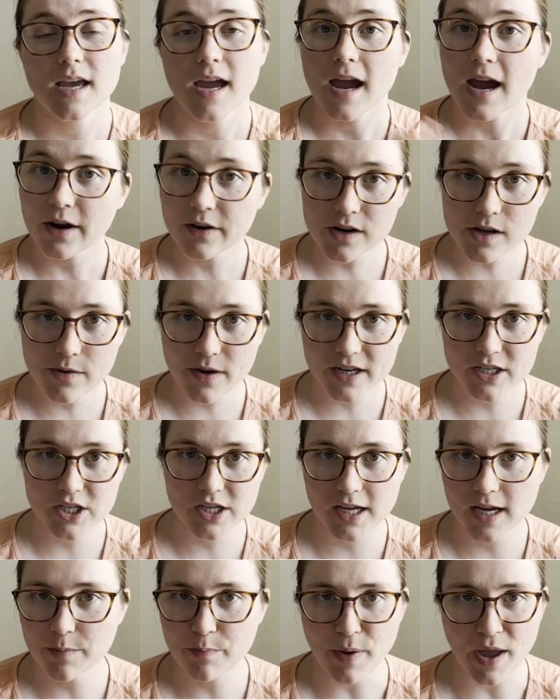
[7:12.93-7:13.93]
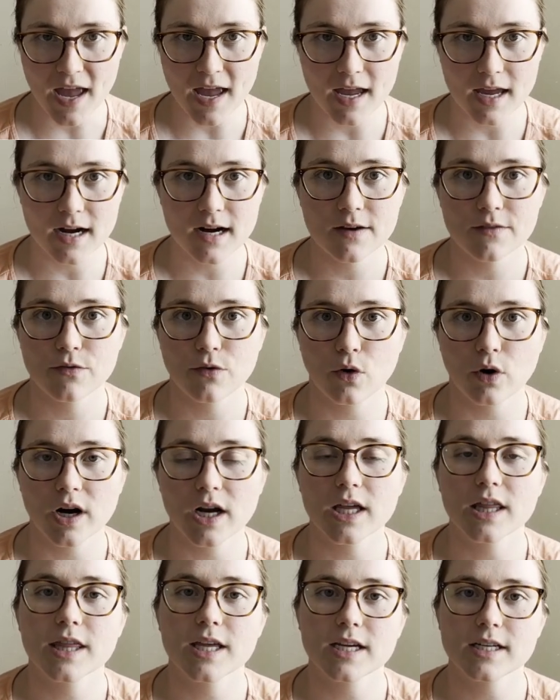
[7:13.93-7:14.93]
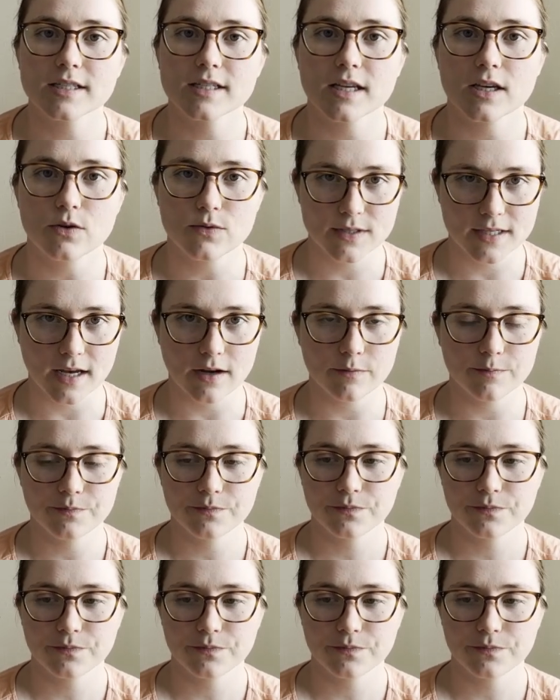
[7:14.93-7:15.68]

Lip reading: how do you actually get paid for things that you sell?